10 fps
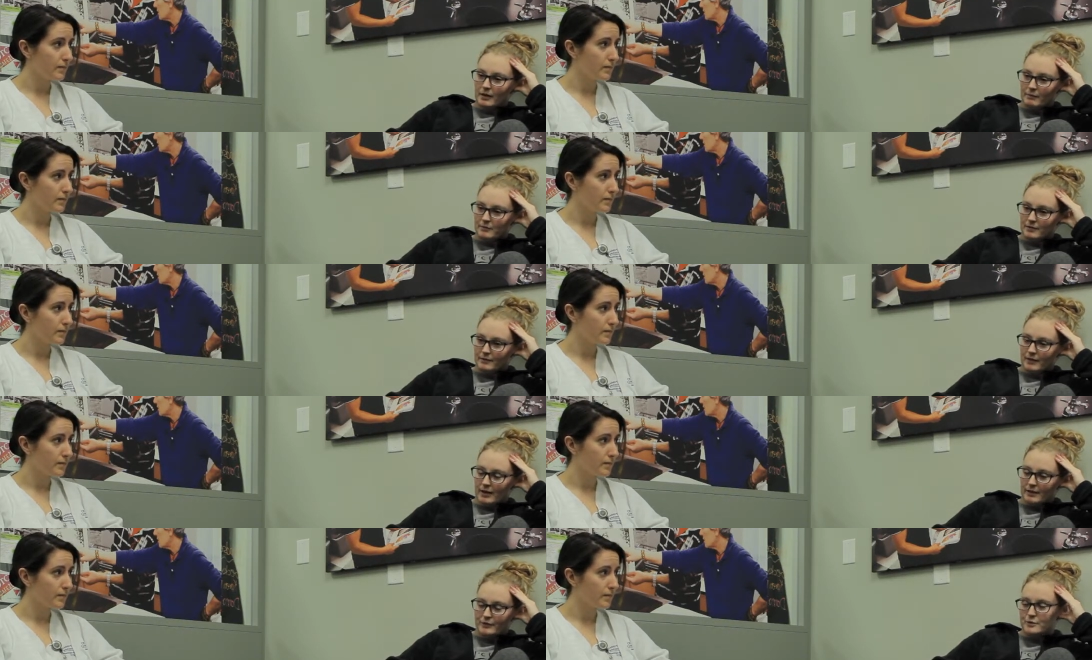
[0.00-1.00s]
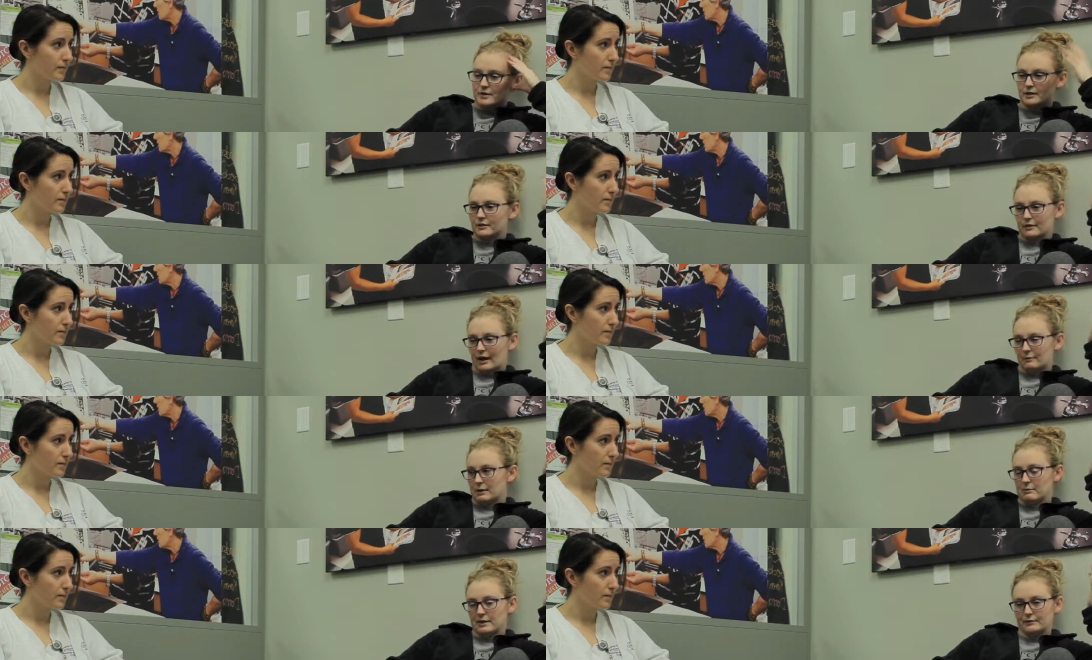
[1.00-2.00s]
Speaker 1: I mean, if you think I'm
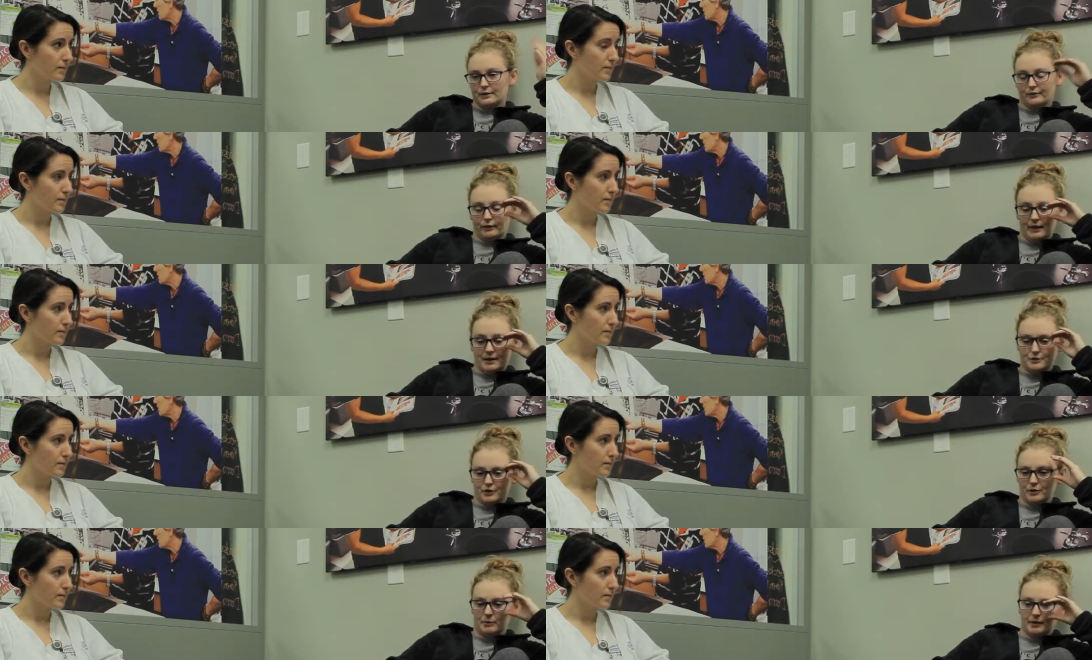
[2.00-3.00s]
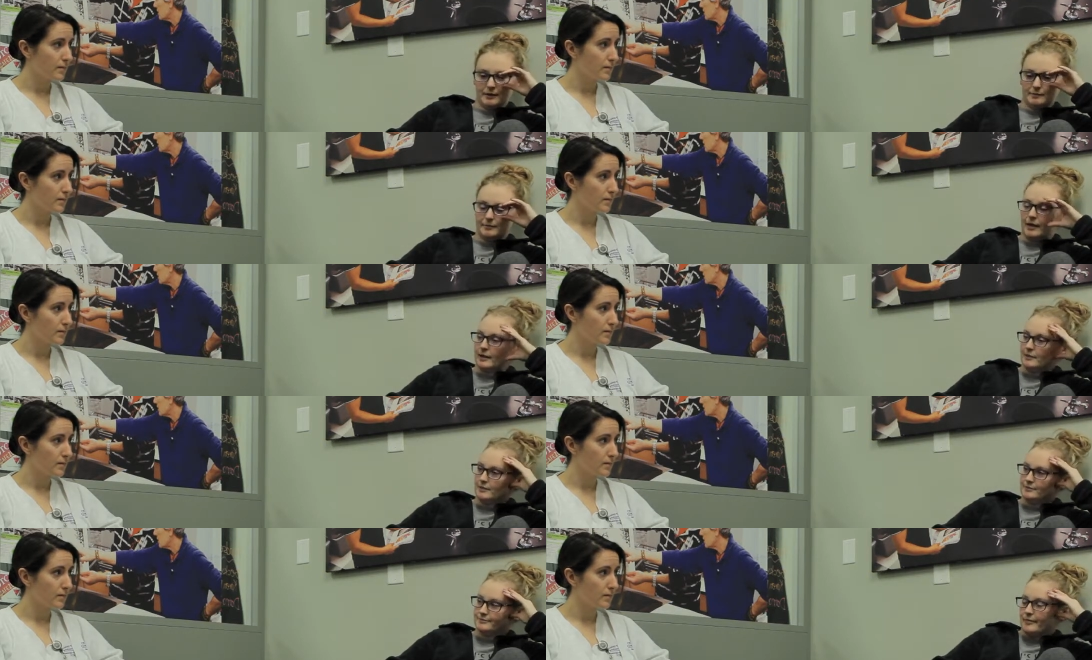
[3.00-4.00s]
going to benefit from that, sure, but I
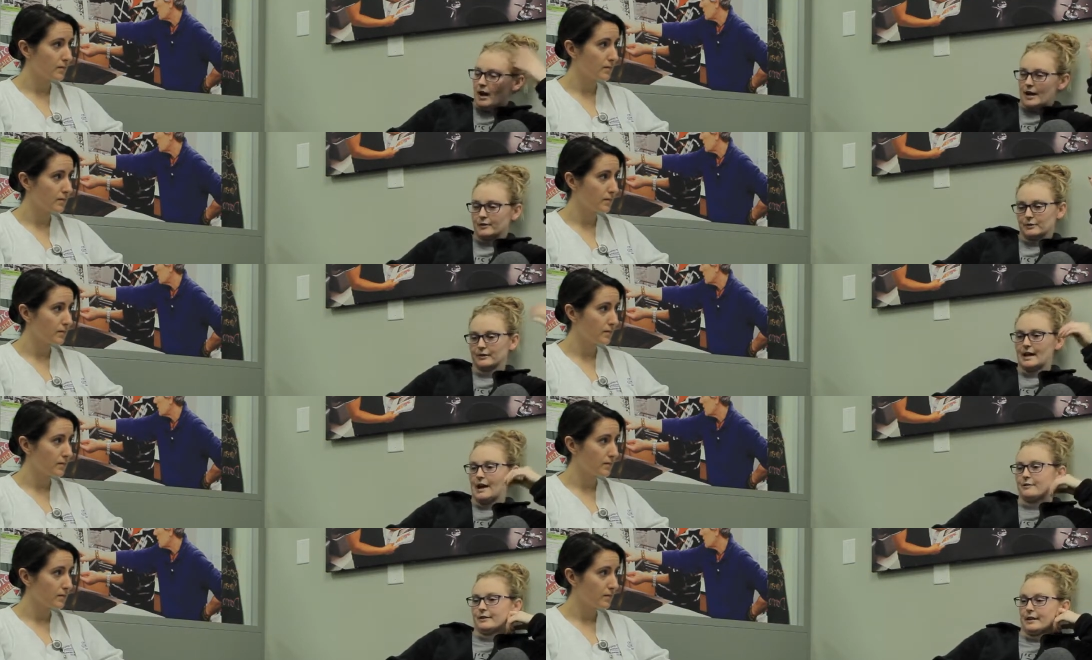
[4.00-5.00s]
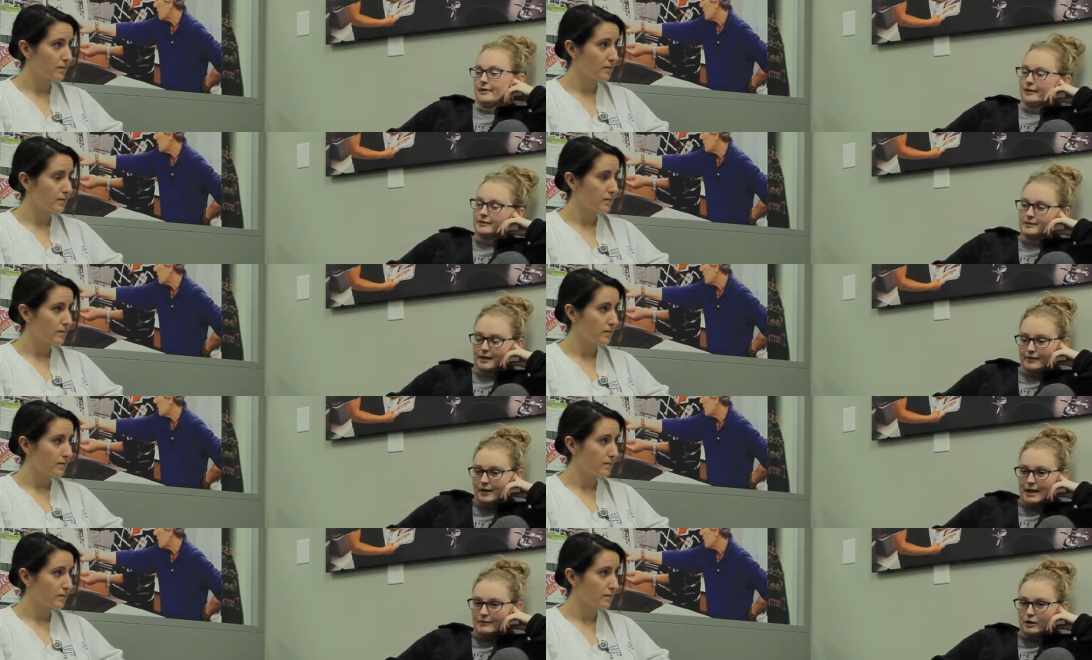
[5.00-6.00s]
don't. I don't really have anything to say that
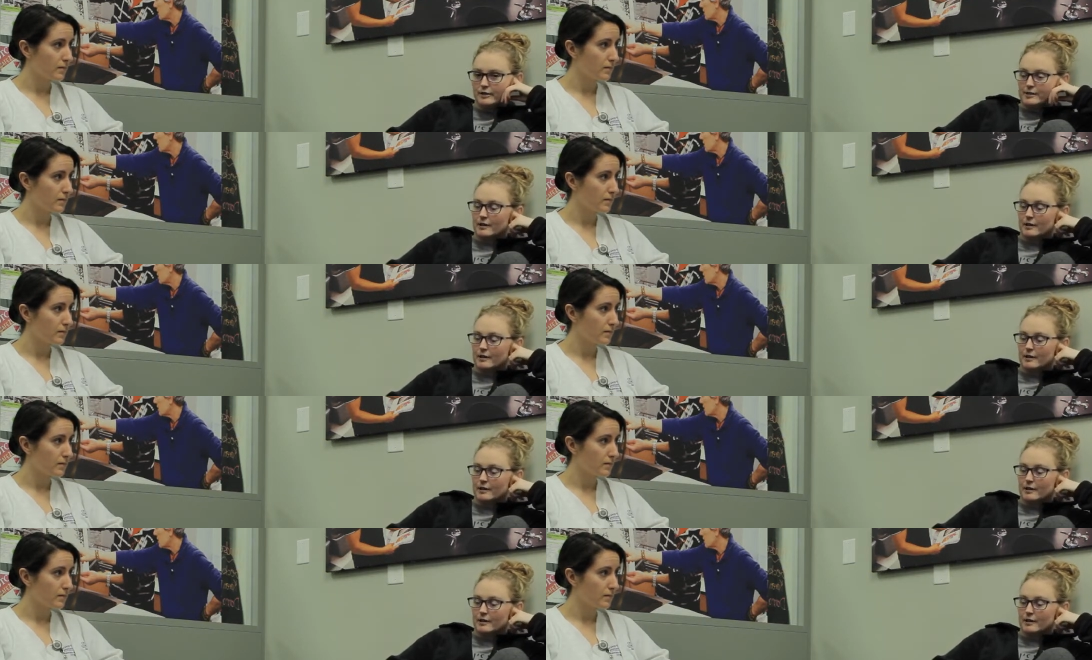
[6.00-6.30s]
I haven't already